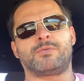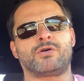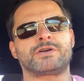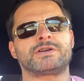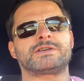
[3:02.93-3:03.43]

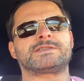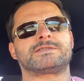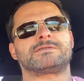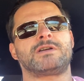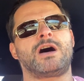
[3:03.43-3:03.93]

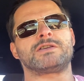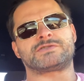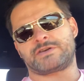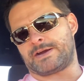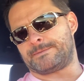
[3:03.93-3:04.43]
borders
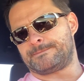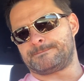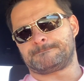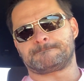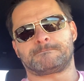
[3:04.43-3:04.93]
Austria.
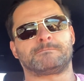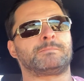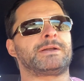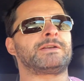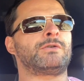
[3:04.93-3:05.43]

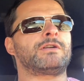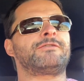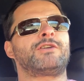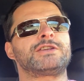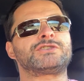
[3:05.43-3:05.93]
But in order
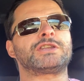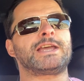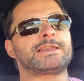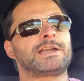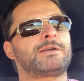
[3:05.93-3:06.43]
for us to
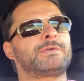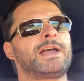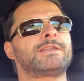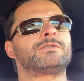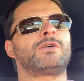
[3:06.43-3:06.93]
get there, we
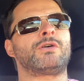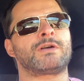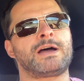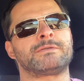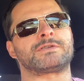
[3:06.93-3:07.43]
had to go
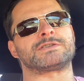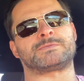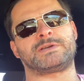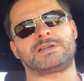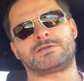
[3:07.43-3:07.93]
around
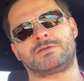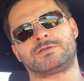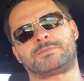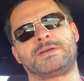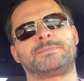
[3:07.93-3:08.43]
because we
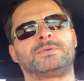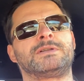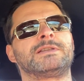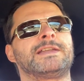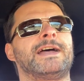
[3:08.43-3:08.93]
told
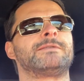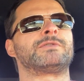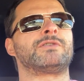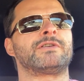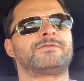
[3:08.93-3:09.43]
people that
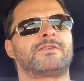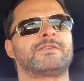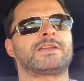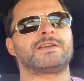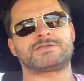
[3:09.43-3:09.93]
we're going for
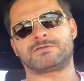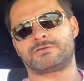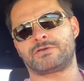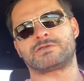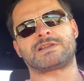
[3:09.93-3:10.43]
vacation
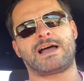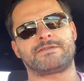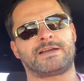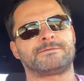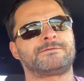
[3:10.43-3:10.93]
to
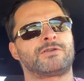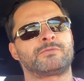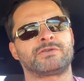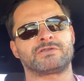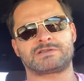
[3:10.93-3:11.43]
Yugoslavia,
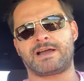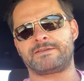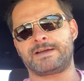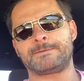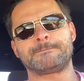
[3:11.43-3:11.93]
former
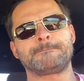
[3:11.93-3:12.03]
Yugoslavia.